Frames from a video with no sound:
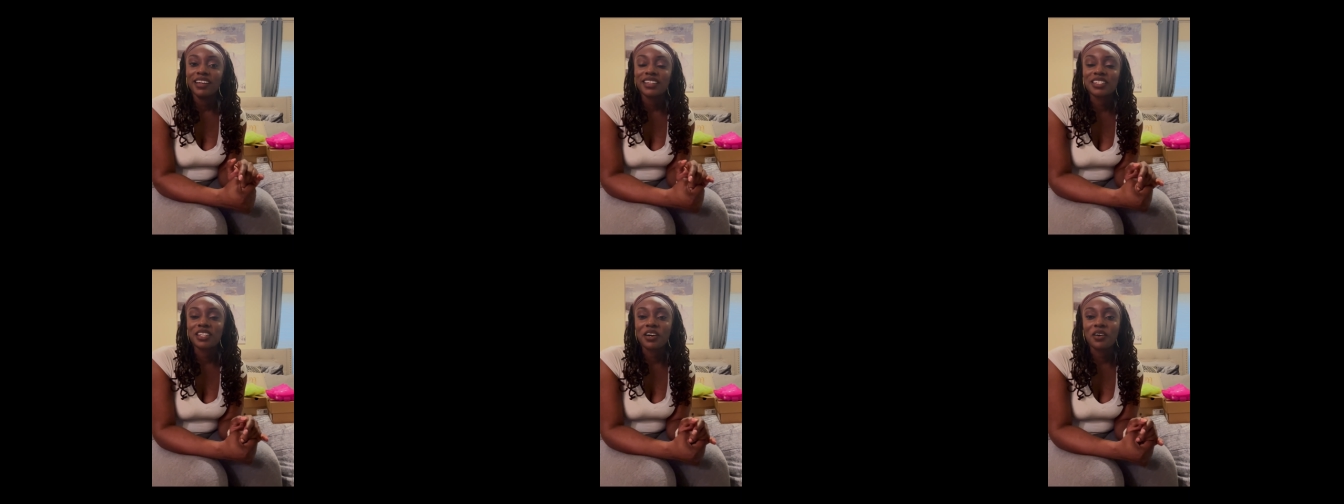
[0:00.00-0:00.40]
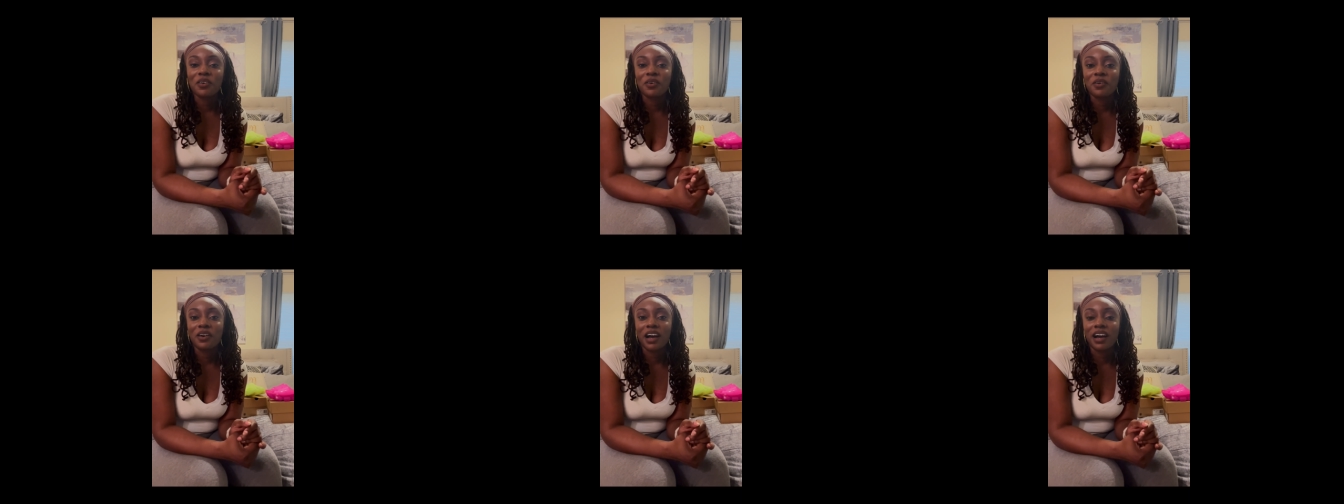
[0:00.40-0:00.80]

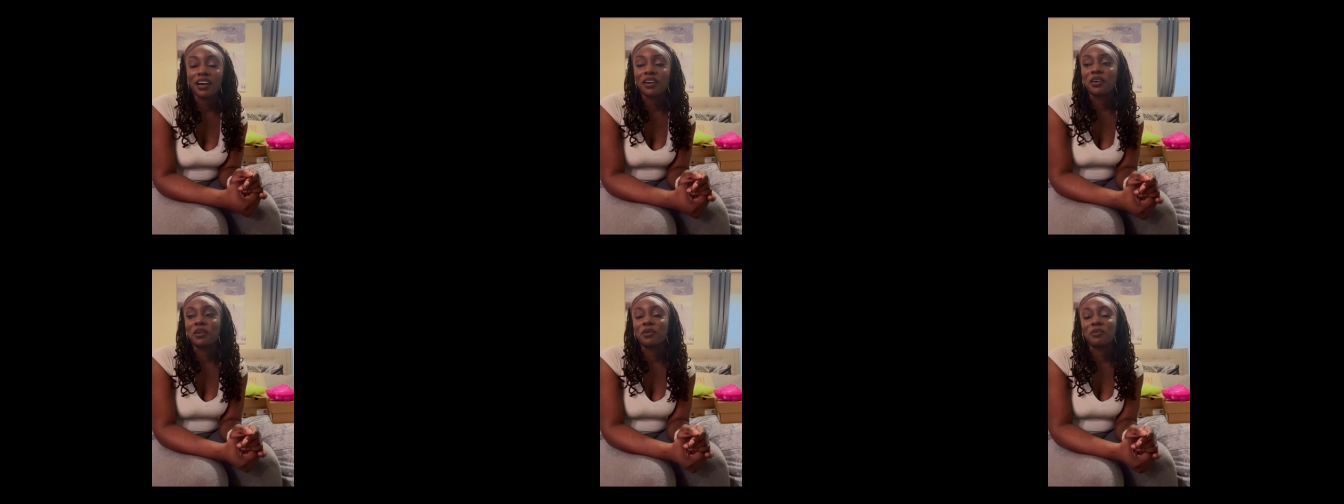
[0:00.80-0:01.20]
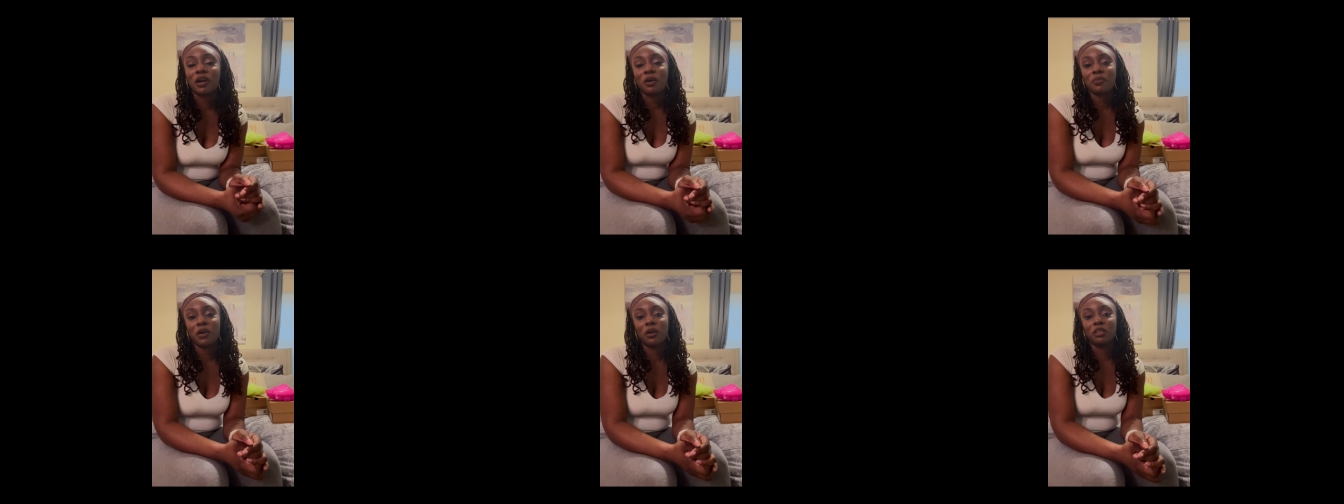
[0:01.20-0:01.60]
So um, I'll
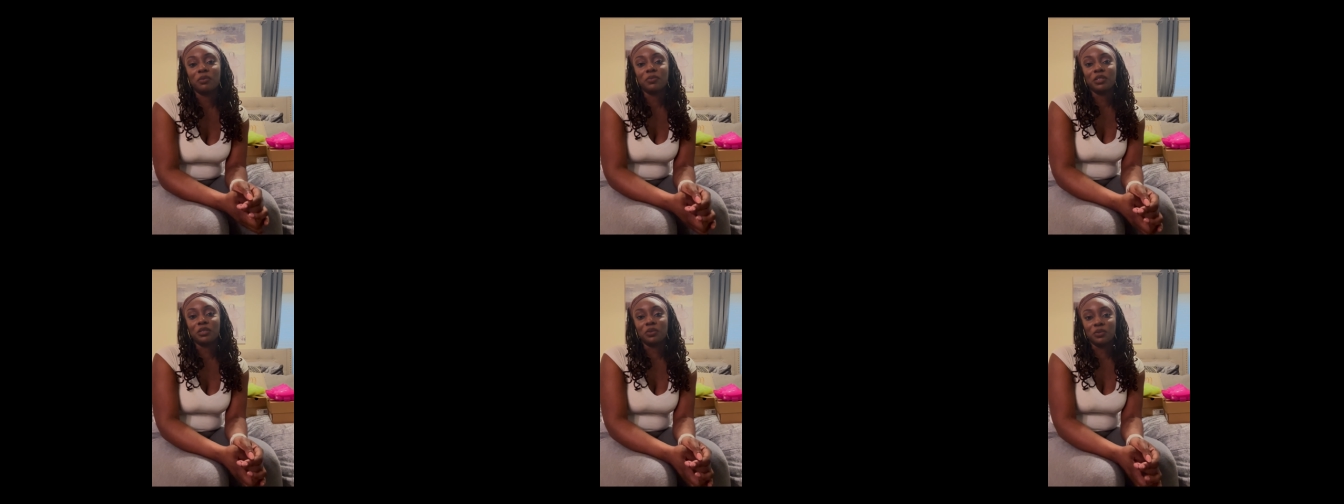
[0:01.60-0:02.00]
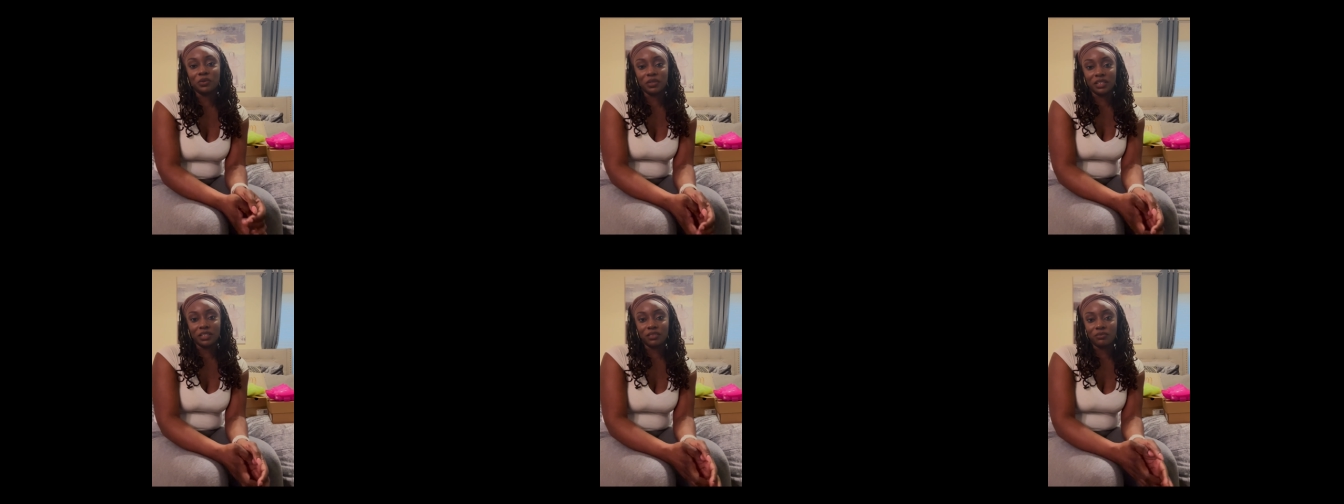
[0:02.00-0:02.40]
probably be
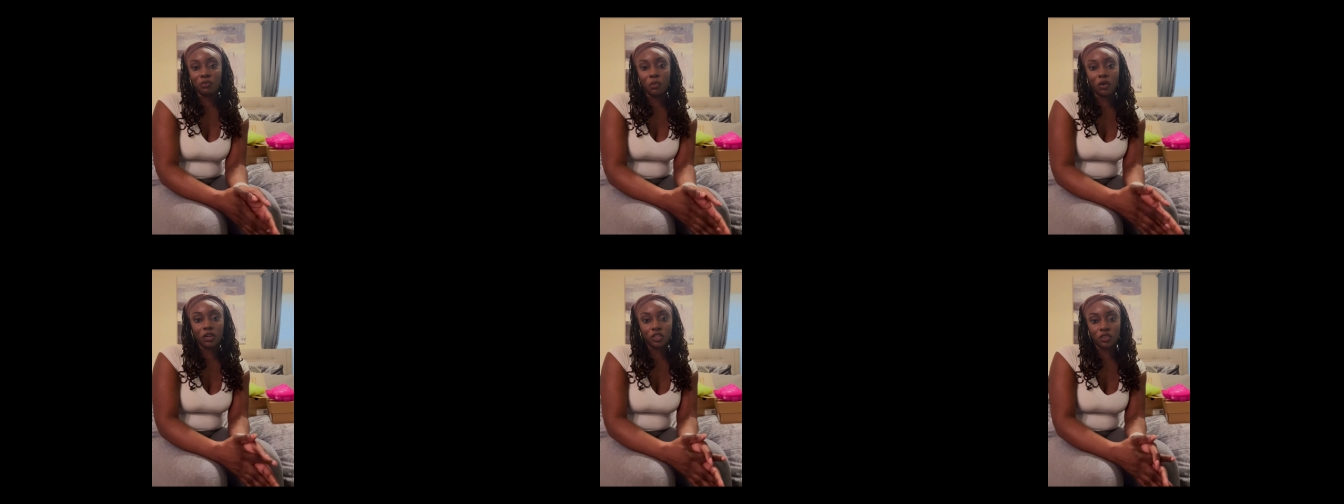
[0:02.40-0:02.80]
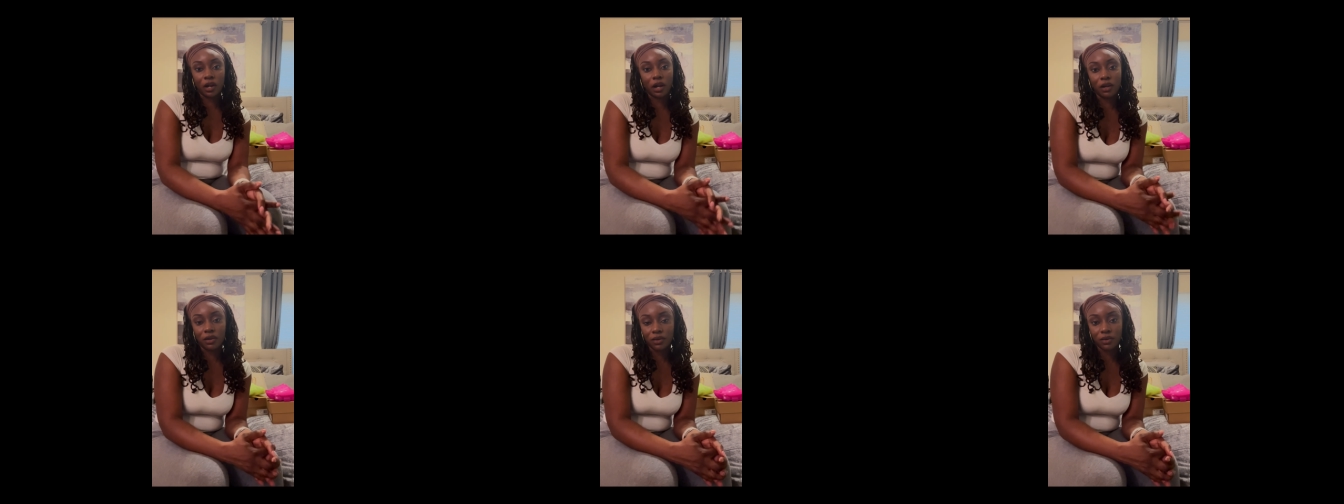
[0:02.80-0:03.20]
doing more try
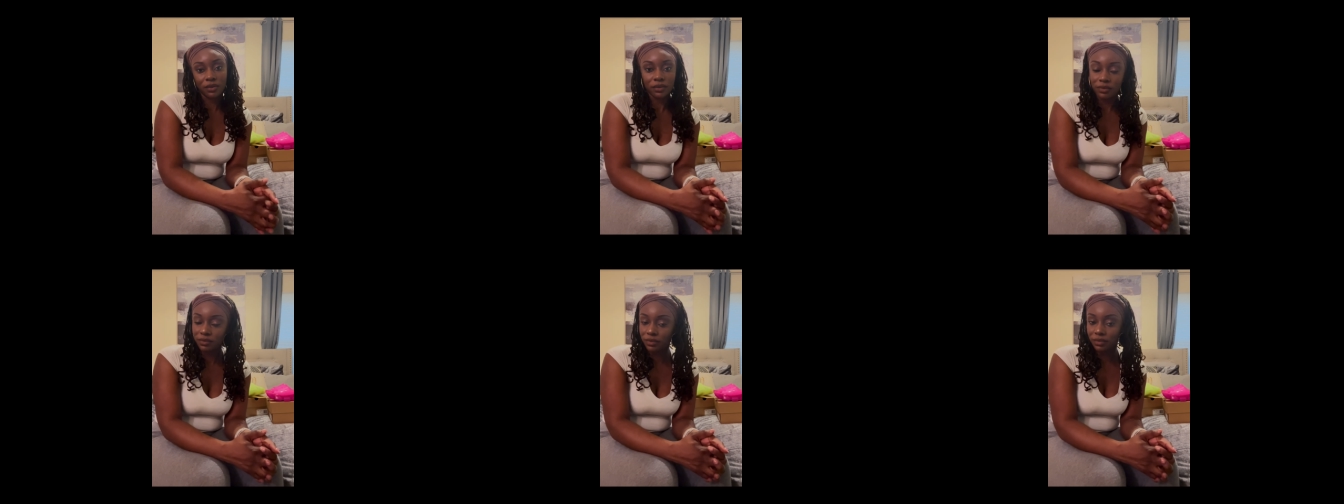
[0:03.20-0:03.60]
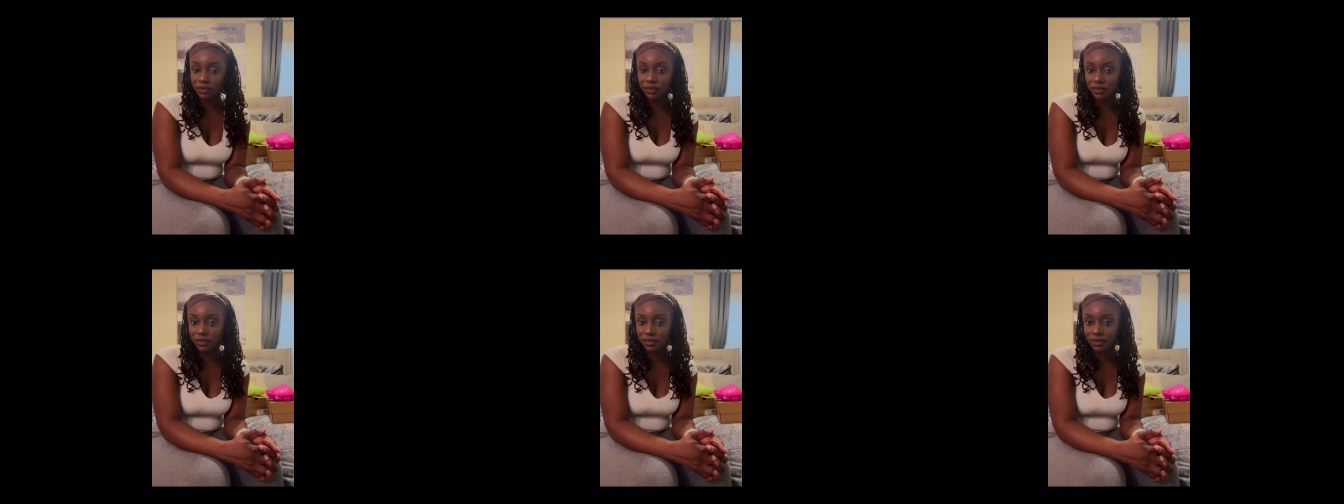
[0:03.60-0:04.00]
on hauls
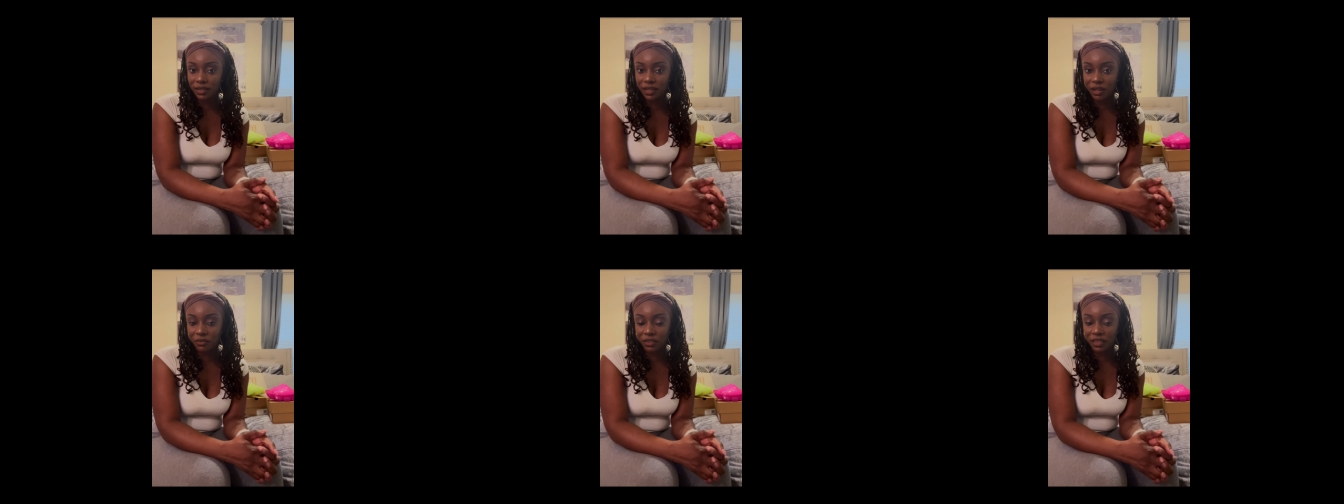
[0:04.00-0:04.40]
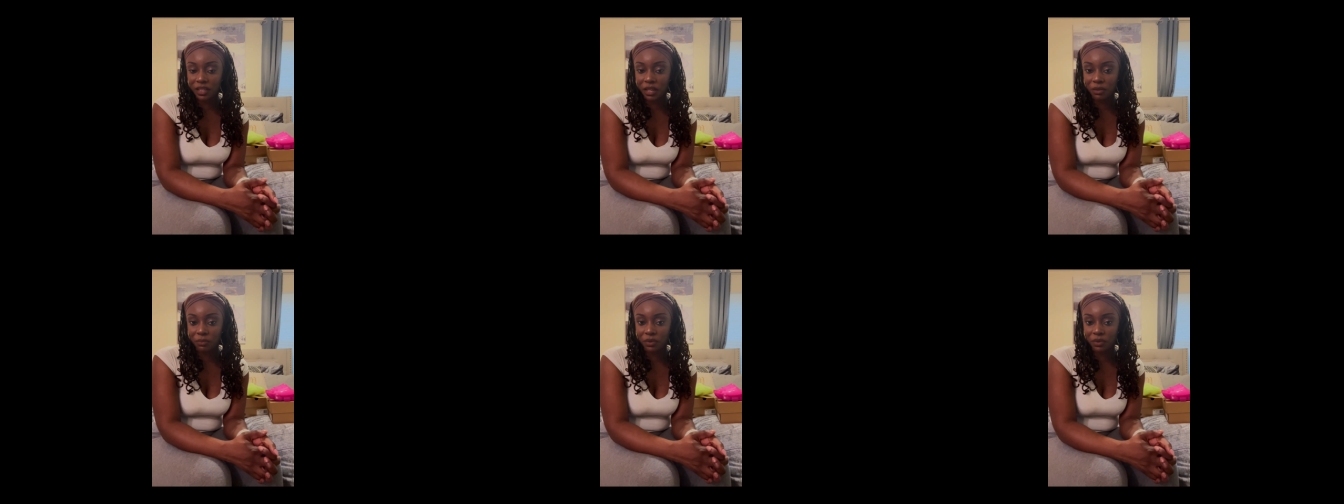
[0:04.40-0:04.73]
and everything.